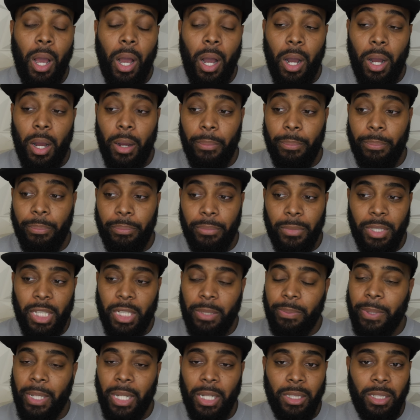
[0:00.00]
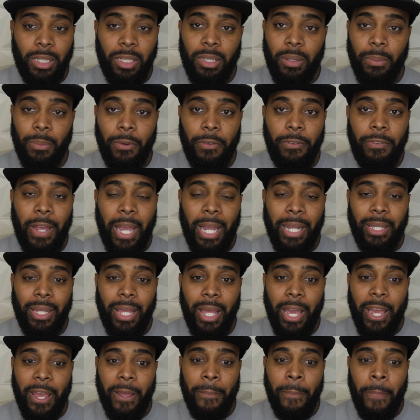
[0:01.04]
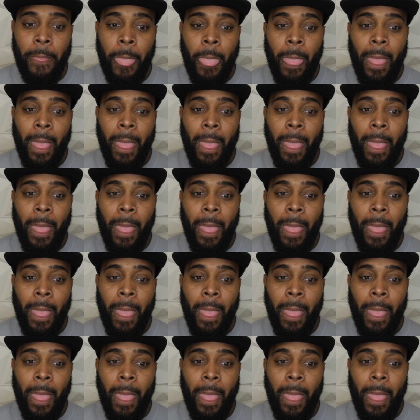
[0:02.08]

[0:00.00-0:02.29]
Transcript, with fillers: Um, just because of the simple fact that